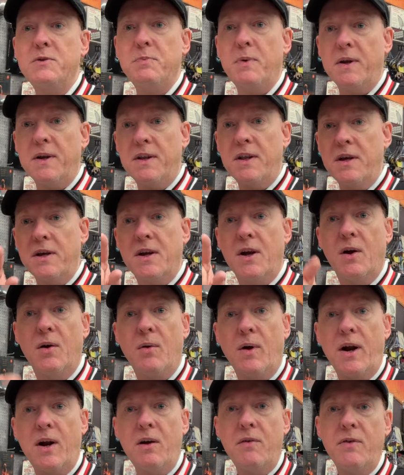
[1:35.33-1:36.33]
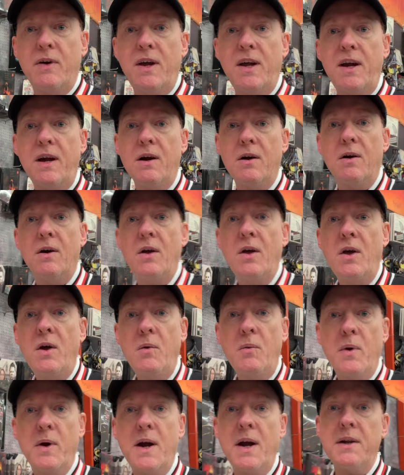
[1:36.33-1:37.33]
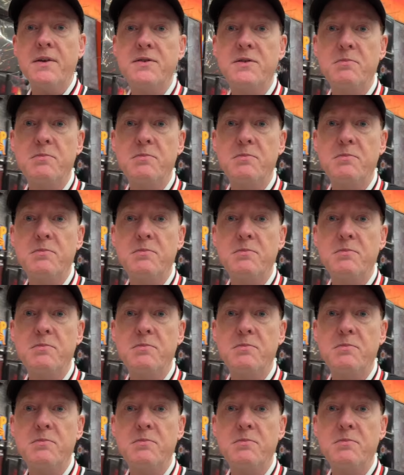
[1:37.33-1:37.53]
But look, right over here. We got us